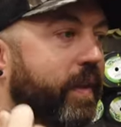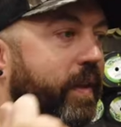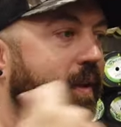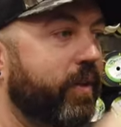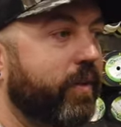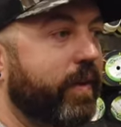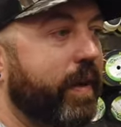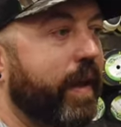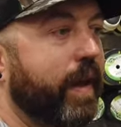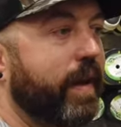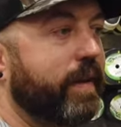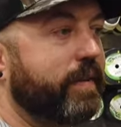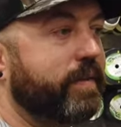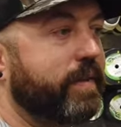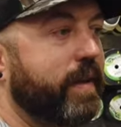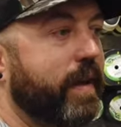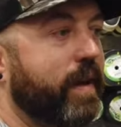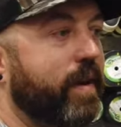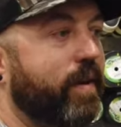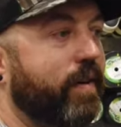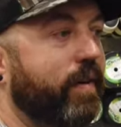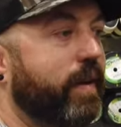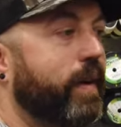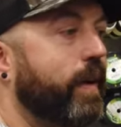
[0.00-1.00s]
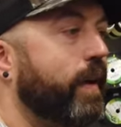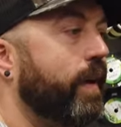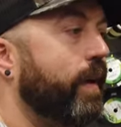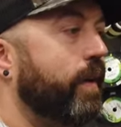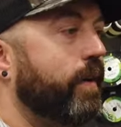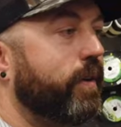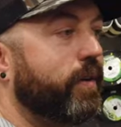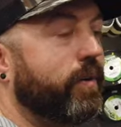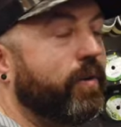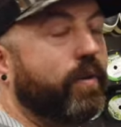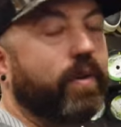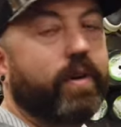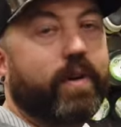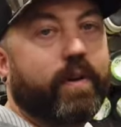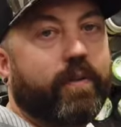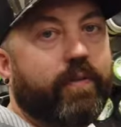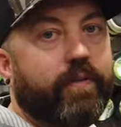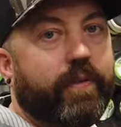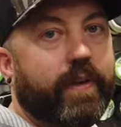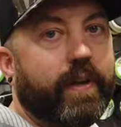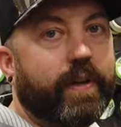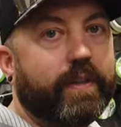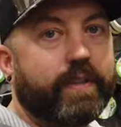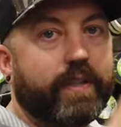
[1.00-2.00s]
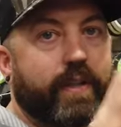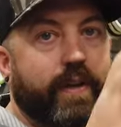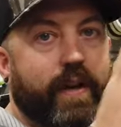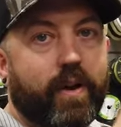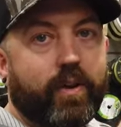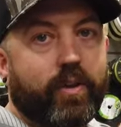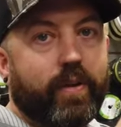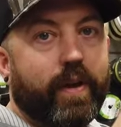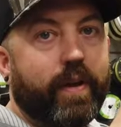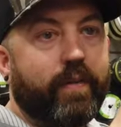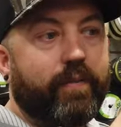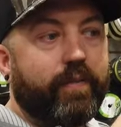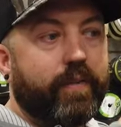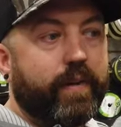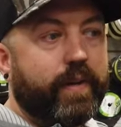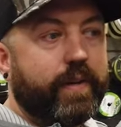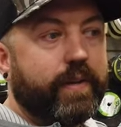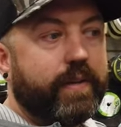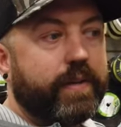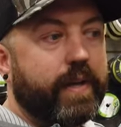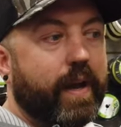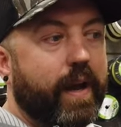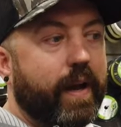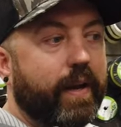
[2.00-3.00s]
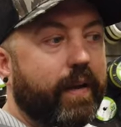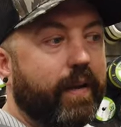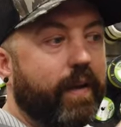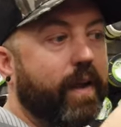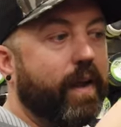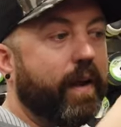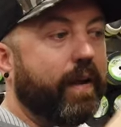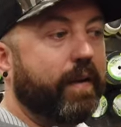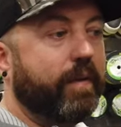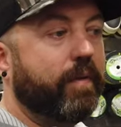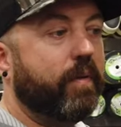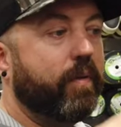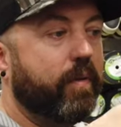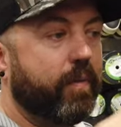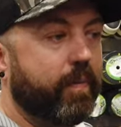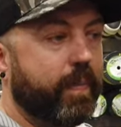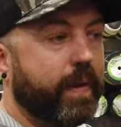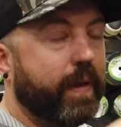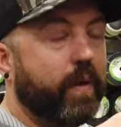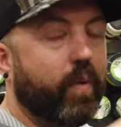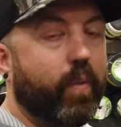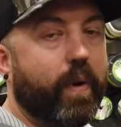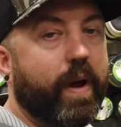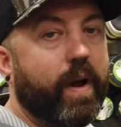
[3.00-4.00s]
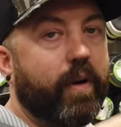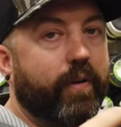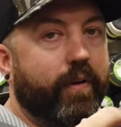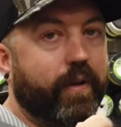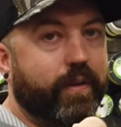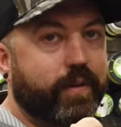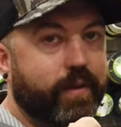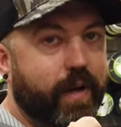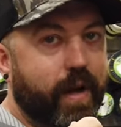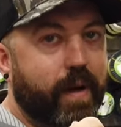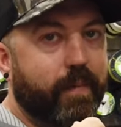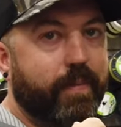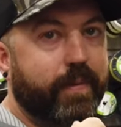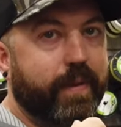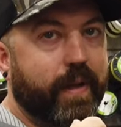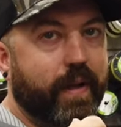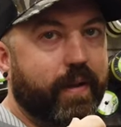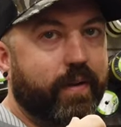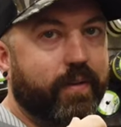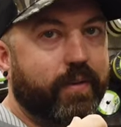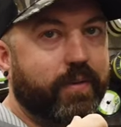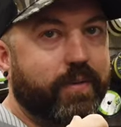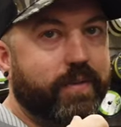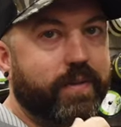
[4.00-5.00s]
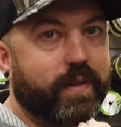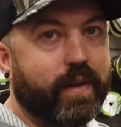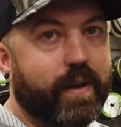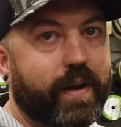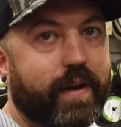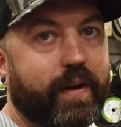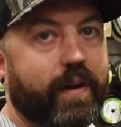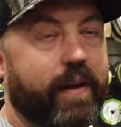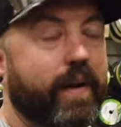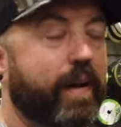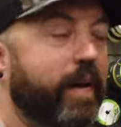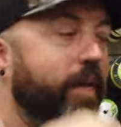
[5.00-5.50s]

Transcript: You cast out, you hook a fish, and now you have tight line being wound on top of that loose line.